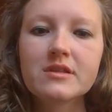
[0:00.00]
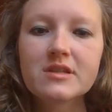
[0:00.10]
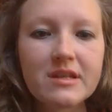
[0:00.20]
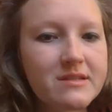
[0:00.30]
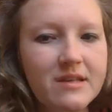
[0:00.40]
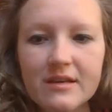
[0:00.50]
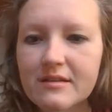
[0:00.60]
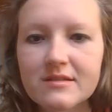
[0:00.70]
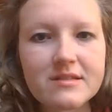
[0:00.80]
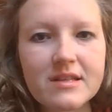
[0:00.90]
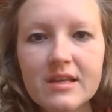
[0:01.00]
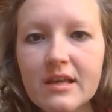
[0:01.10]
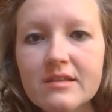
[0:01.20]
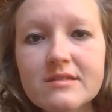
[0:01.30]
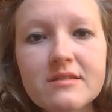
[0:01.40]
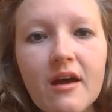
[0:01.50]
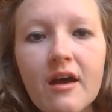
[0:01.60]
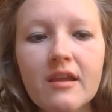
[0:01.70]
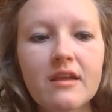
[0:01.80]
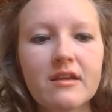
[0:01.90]
Jesus, he's
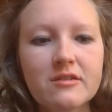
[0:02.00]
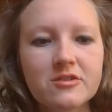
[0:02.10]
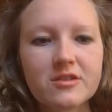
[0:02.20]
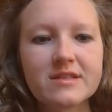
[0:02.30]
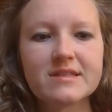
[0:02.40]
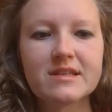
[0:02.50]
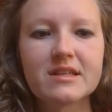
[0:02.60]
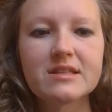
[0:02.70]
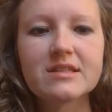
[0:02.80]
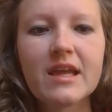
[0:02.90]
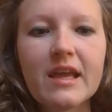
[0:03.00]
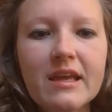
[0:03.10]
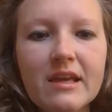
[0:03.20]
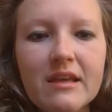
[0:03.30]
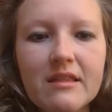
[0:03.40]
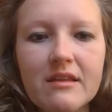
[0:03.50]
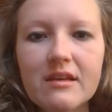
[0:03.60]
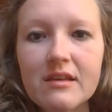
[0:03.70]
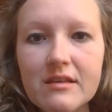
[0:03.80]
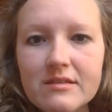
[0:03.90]
not interested in taking
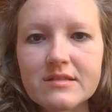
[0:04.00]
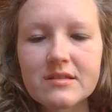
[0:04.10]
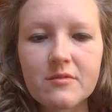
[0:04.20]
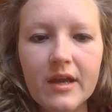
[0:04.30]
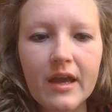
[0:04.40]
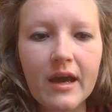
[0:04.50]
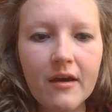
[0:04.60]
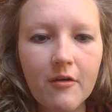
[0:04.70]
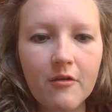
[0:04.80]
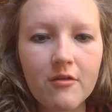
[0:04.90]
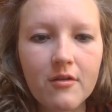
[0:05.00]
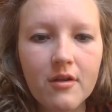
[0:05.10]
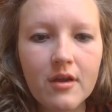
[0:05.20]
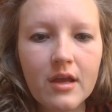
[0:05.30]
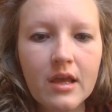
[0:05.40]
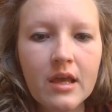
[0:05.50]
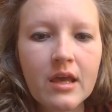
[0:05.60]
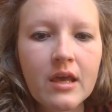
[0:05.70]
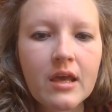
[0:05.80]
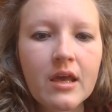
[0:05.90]
the easy way out.
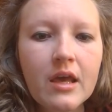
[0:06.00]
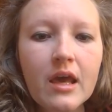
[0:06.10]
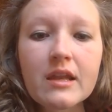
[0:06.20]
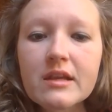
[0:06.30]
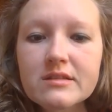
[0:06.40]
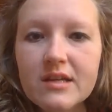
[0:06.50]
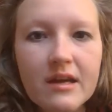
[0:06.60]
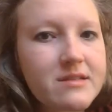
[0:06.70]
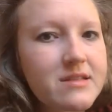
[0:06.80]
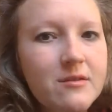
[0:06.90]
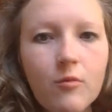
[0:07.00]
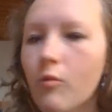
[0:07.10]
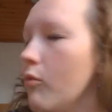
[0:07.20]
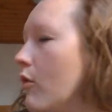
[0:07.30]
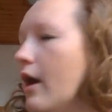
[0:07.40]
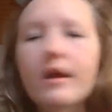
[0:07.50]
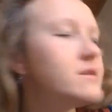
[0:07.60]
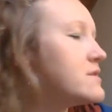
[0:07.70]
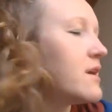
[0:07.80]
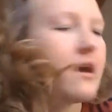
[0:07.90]
And he doesn't
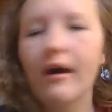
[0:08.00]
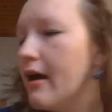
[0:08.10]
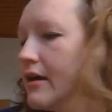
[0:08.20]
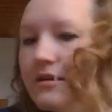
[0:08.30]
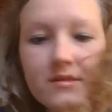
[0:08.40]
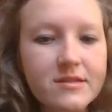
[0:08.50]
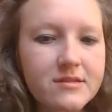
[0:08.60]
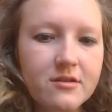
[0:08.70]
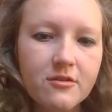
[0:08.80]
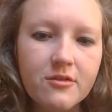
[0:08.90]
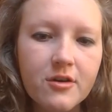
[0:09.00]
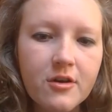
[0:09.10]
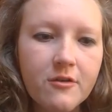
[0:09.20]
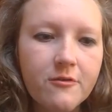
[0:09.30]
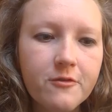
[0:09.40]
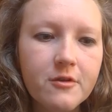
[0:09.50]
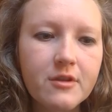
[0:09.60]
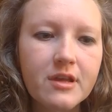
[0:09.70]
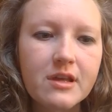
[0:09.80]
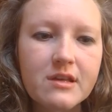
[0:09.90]
want us to look for
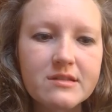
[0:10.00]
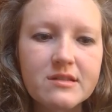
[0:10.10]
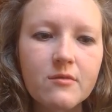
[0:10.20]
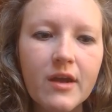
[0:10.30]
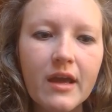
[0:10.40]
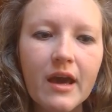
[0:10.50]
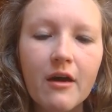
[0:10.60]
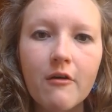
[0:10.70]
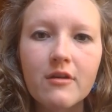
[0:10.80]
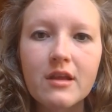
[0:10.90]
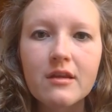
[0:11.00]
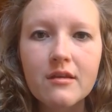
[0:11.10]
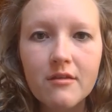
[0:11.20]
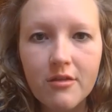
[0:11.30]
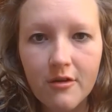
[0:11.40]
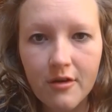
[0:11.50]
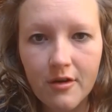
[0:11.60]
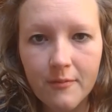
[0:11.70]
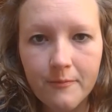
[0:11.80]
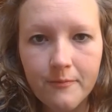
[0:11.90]
the easy way out
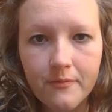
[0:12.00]
either.